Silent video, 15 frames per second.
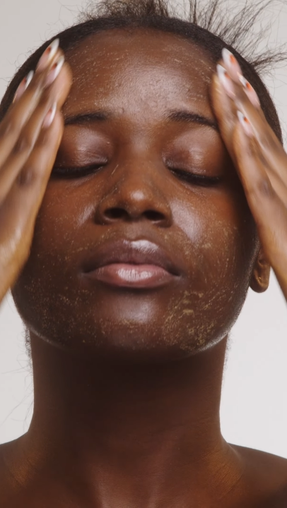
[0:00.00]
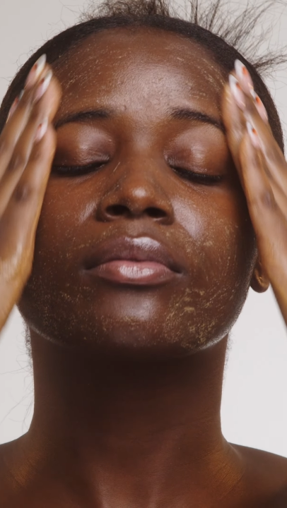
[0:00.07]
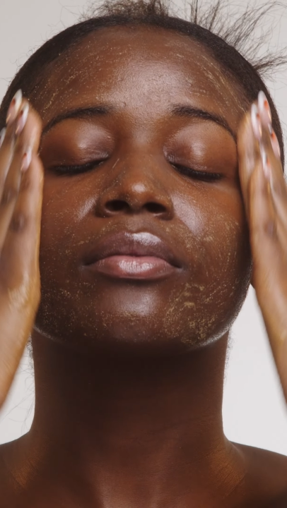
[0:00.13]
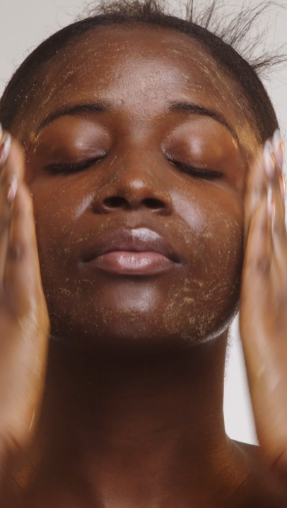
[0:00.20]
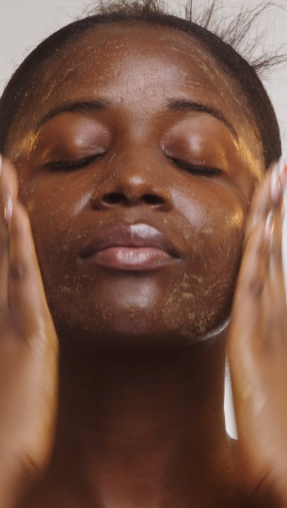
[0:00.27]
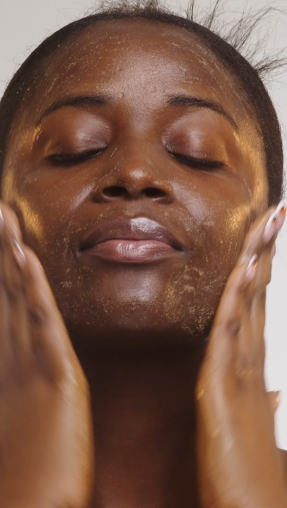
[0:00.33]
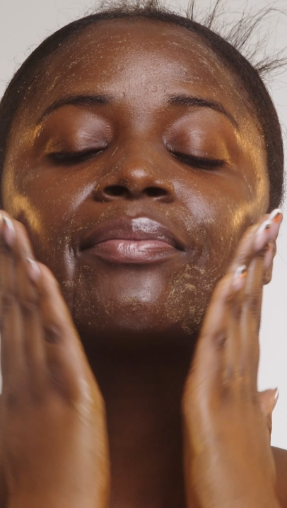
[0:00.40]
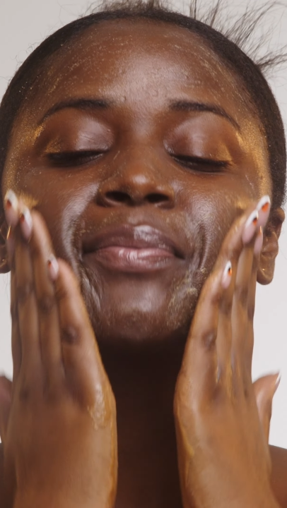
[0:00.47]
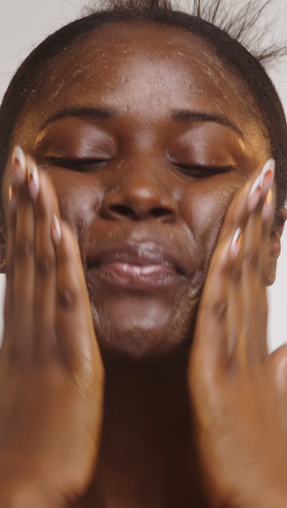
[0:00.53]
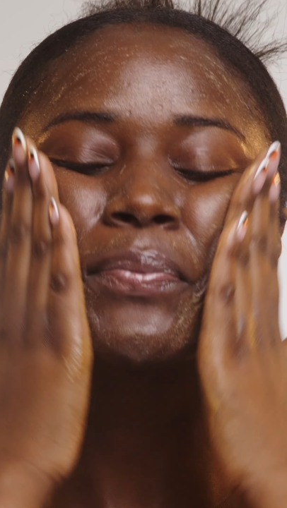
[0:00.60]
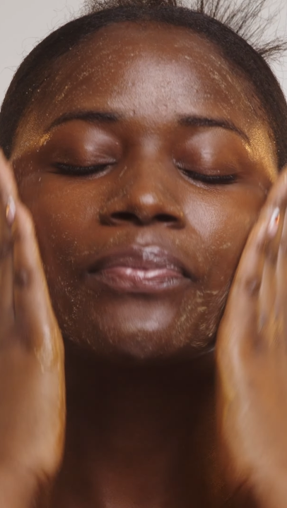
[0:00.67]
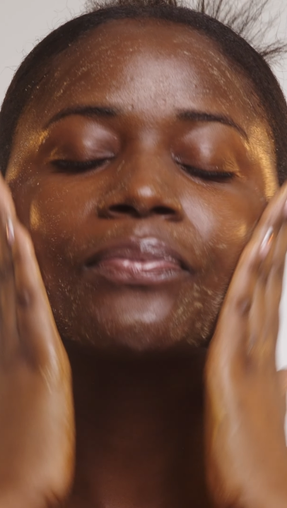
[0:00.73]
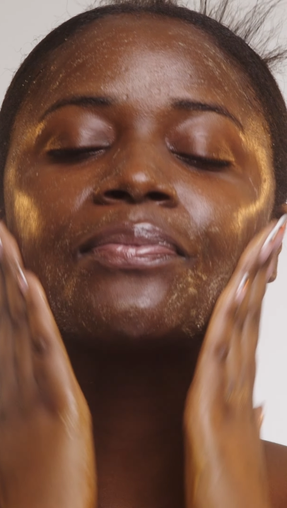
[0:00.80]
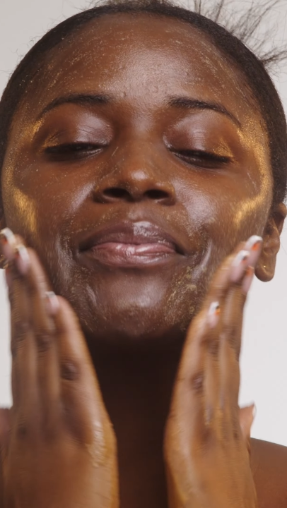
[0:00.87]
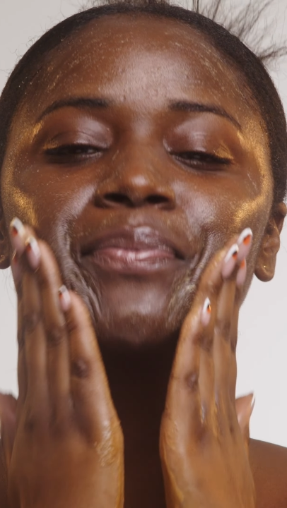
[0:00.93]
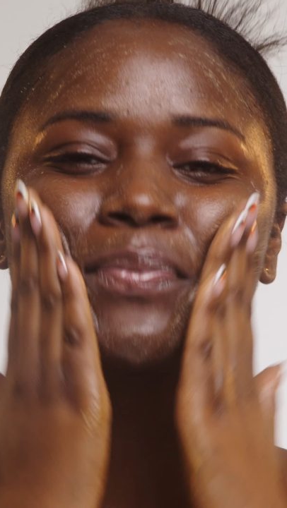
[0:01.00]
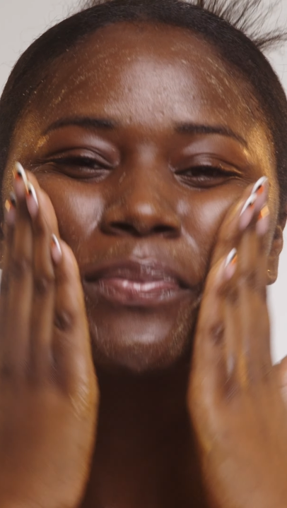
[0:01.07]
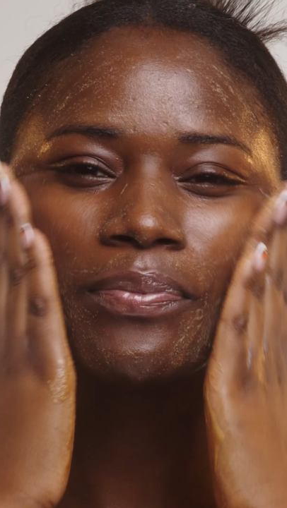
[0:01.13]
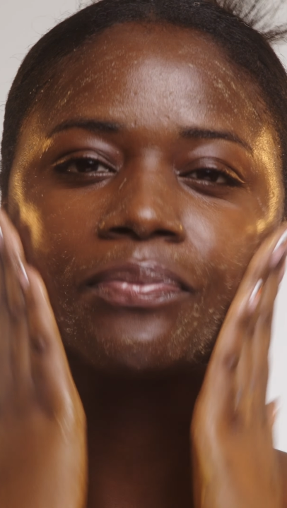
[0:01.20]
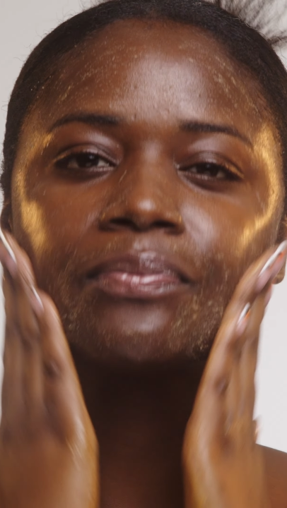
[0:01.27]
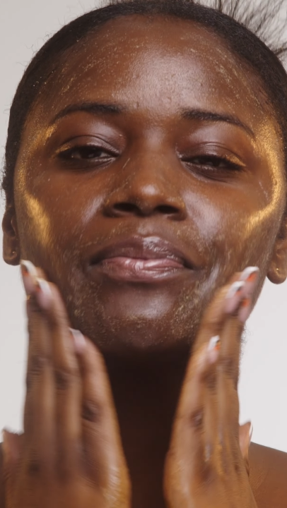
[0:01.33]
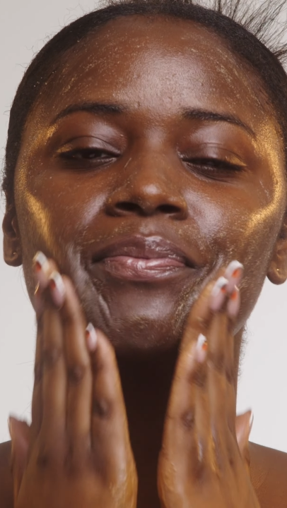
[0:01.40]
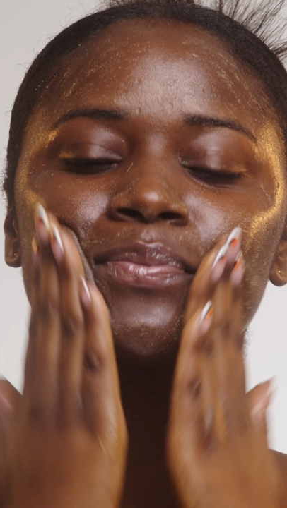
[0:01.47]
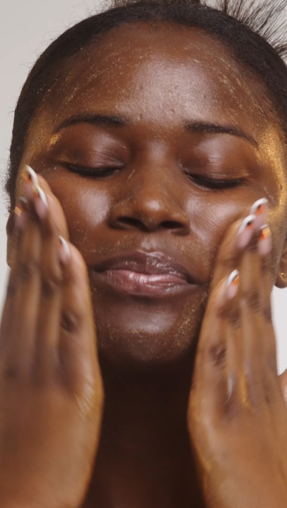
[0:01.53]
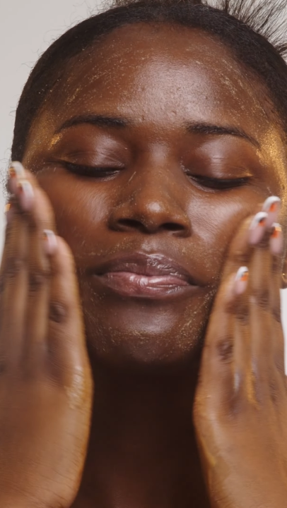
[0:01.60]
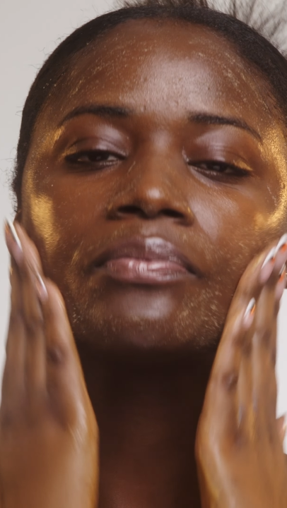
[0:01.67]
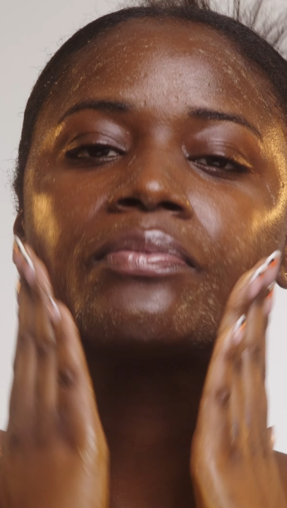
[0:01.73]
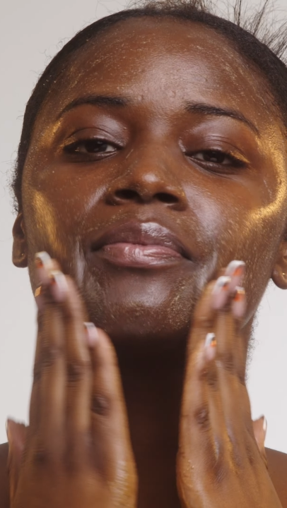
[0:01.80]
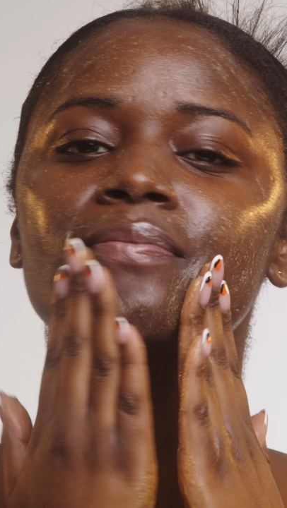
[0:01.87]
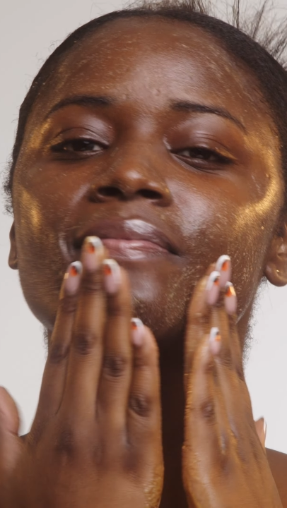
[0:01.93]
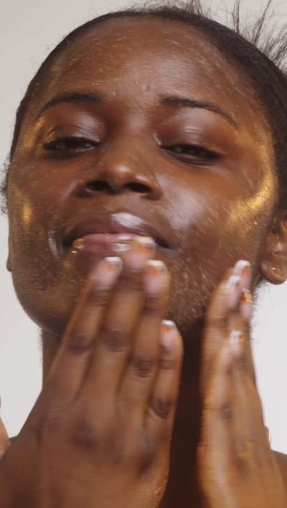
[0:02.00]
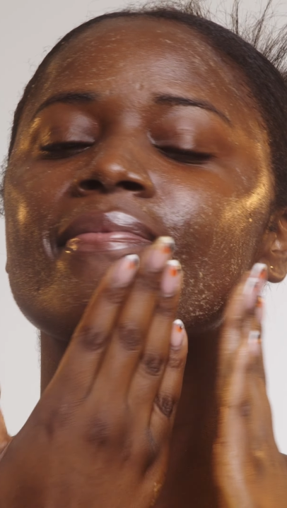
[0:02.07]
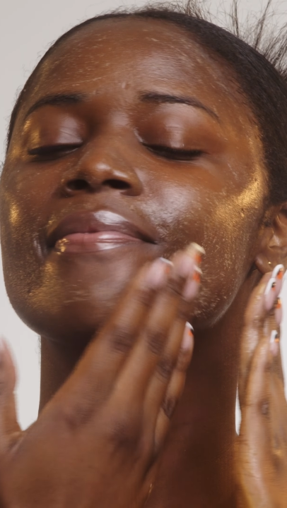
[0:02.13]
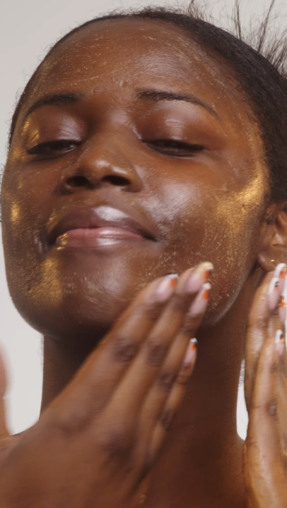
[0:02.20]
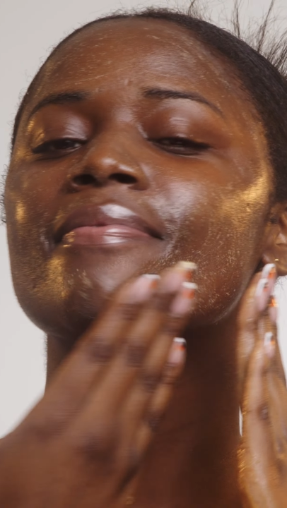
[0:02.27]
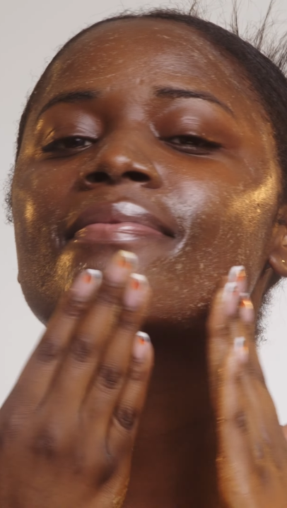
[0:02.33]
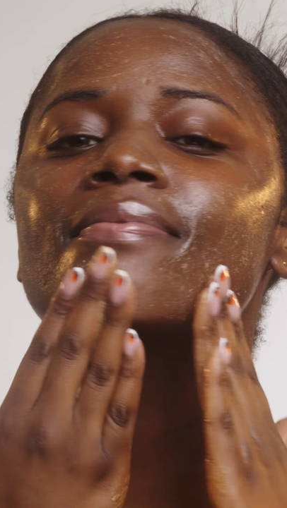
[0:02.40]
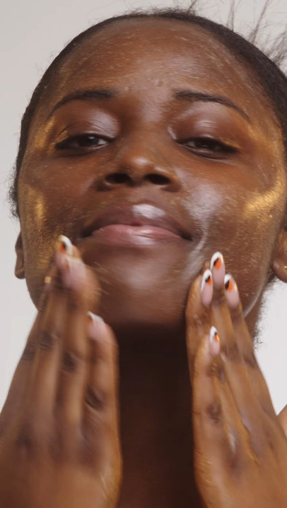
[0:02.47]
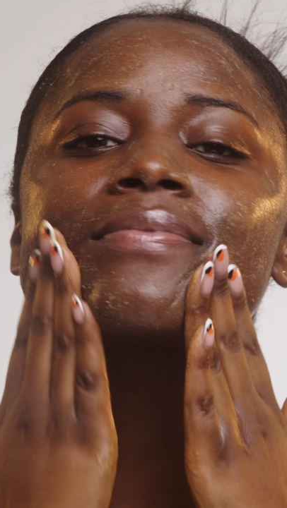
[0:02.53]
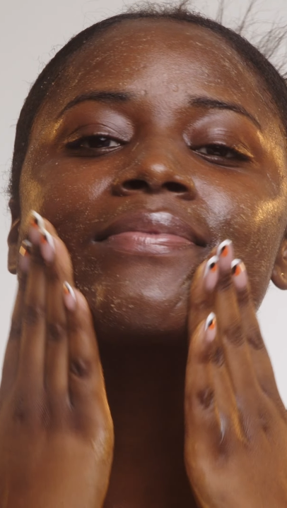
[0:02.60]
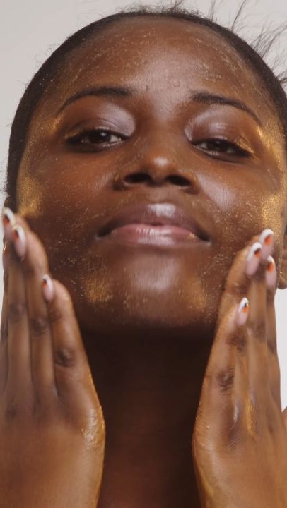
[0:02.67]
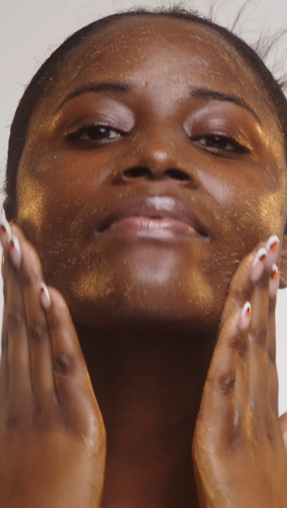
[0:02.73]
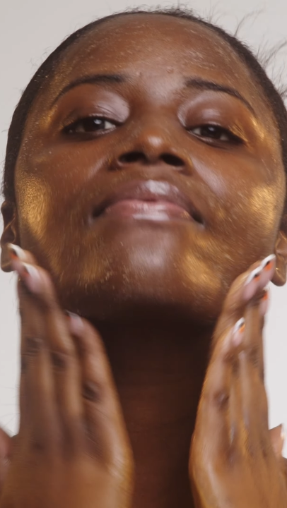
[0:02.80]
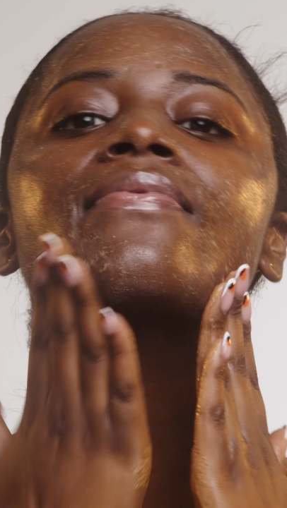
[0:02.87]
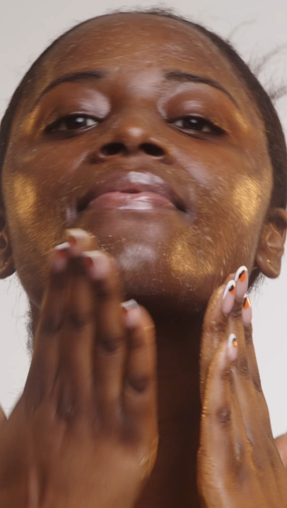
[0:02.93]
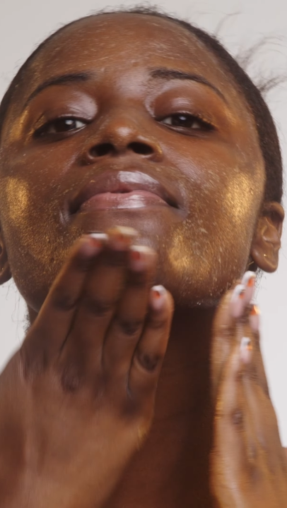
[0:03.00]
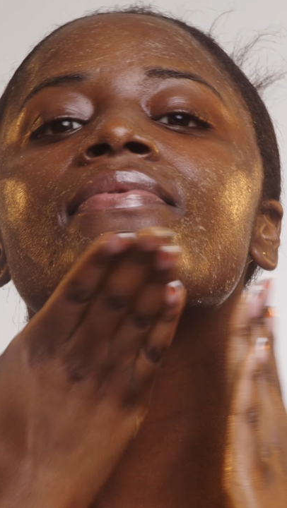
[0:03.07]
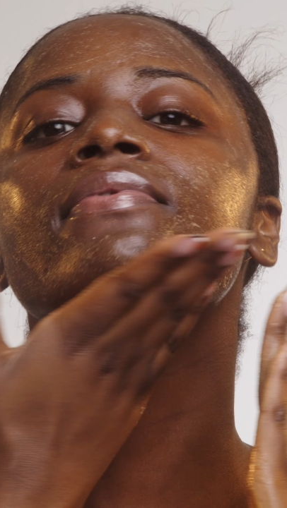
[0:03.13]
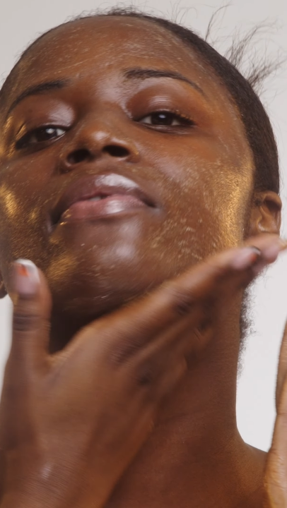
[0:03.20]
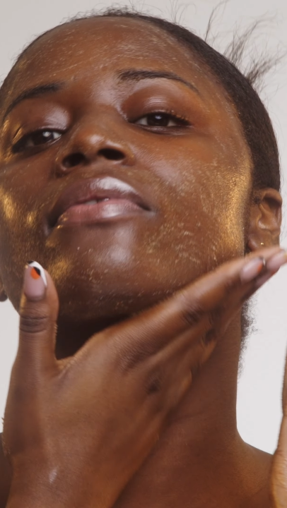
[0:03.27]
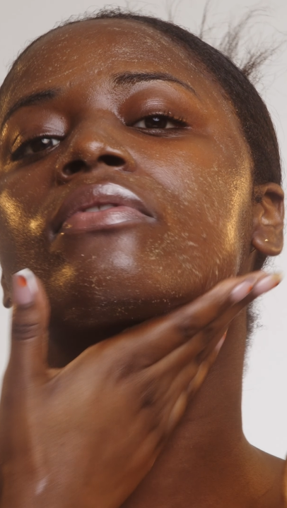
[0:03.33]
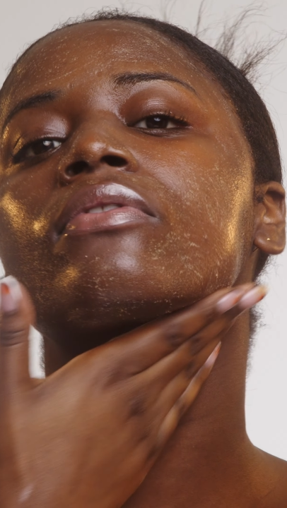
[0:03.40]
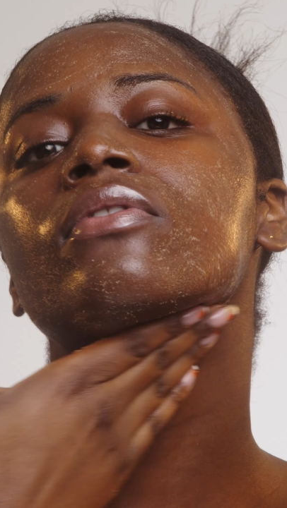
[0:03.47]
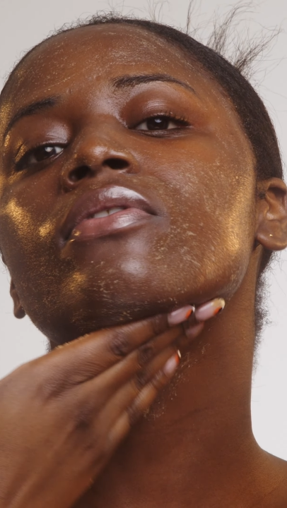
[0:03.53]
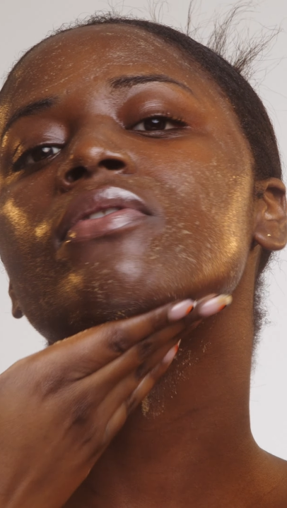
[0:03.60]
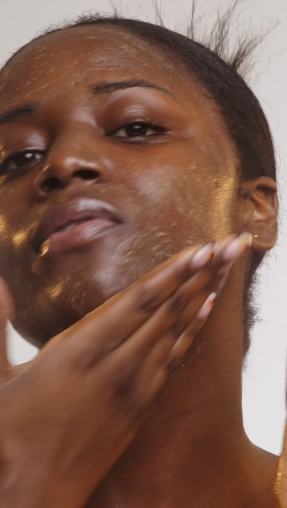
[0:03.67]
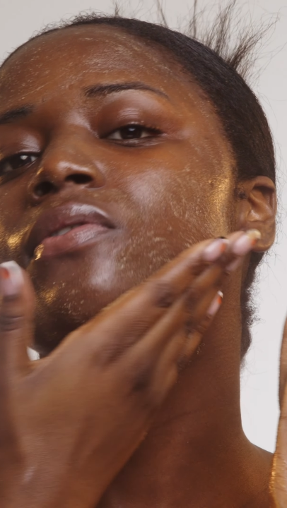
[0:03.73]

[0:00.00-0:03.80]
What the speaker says: from the background. It gave like a golden look to the